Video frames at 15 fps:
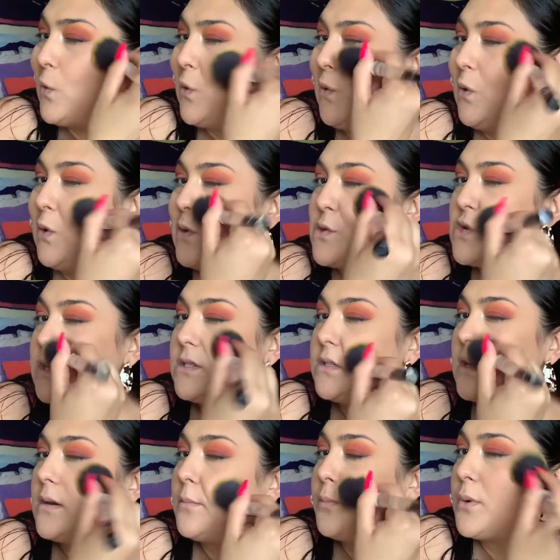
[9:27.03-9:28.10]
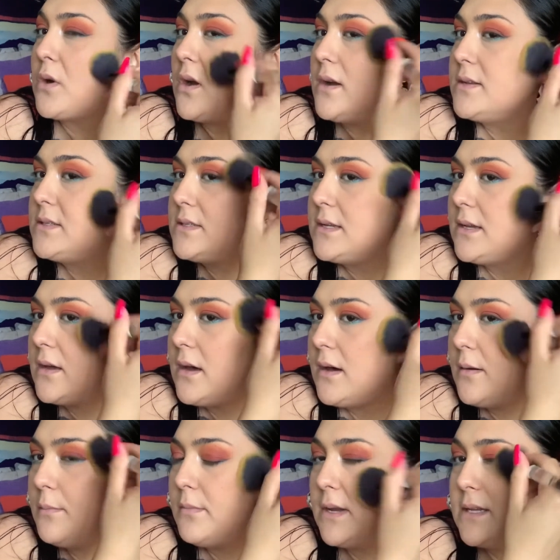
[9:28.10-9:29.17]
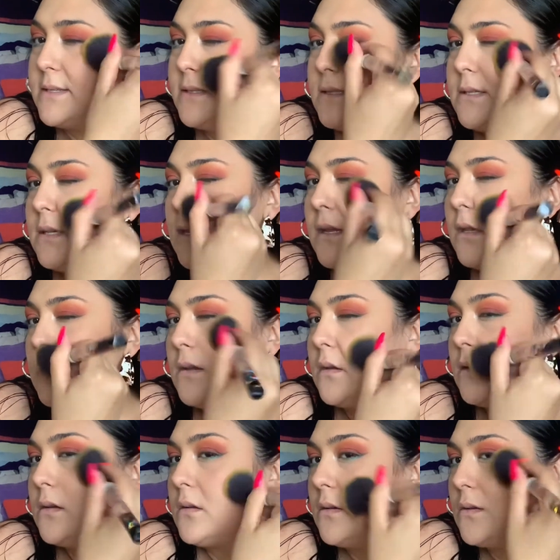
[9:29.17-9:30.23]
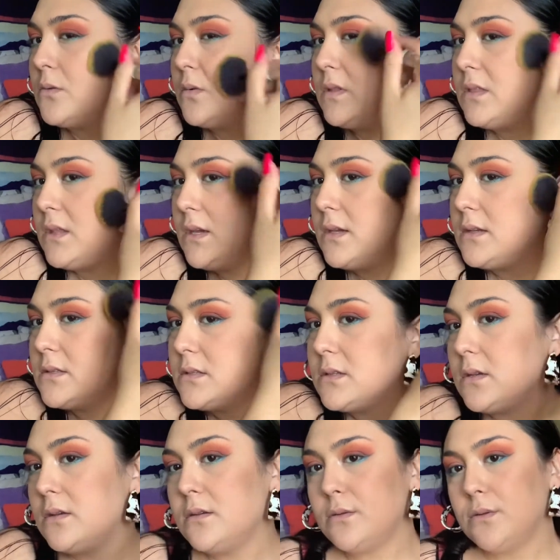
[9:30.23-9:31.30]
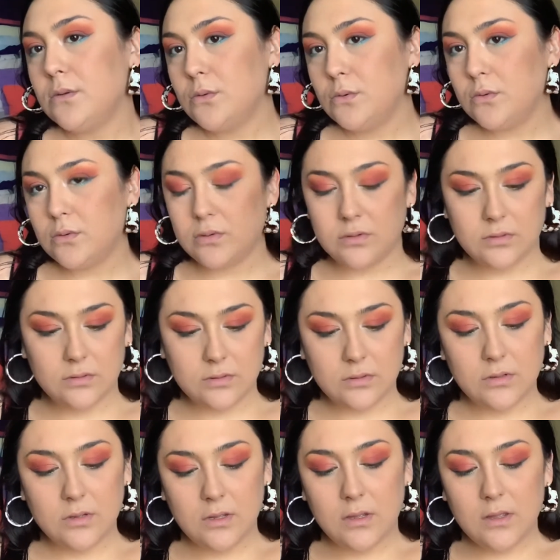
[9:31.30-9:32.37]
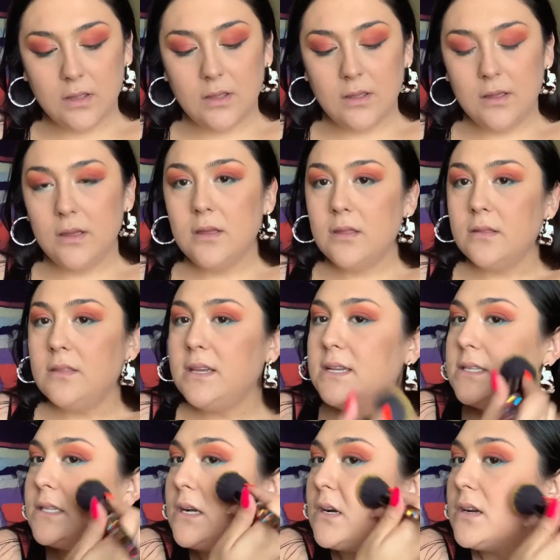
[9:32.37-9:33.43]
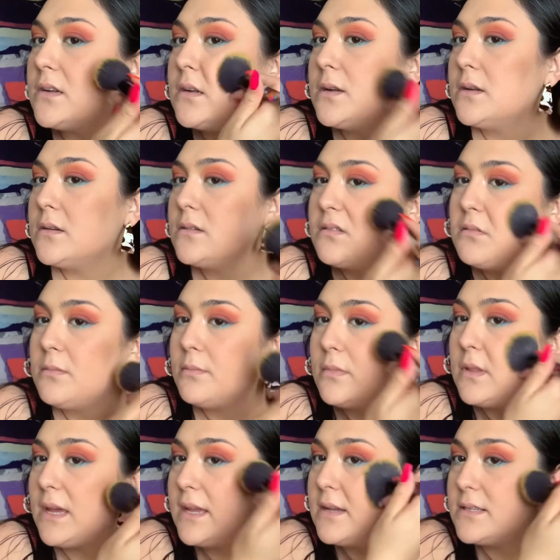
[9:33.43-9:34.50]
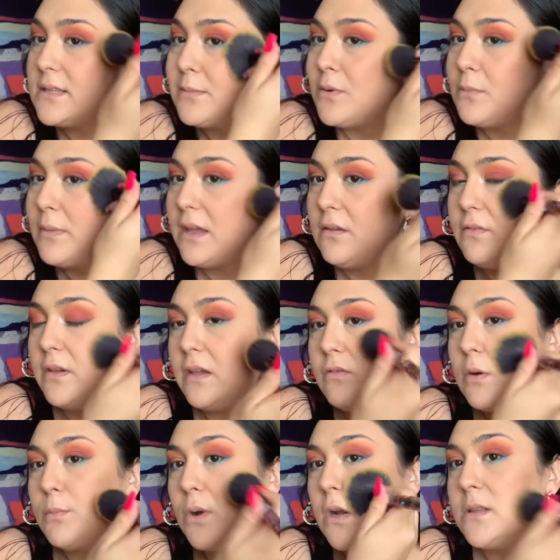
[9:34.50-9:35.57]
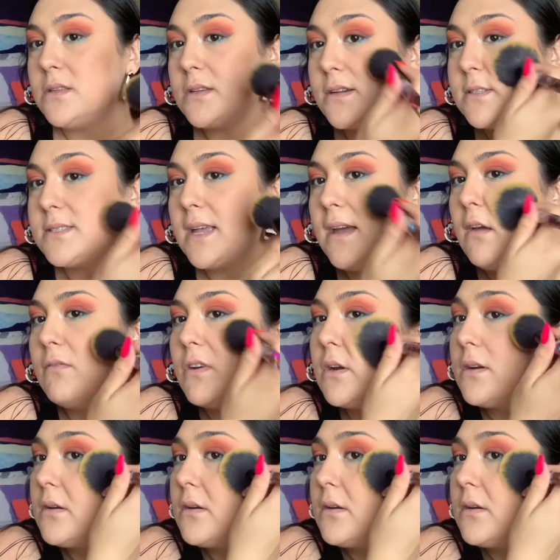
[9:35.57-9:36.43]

and just start bronzing up my skin with these. Ooh. These are like some of my favorite bronzers ever.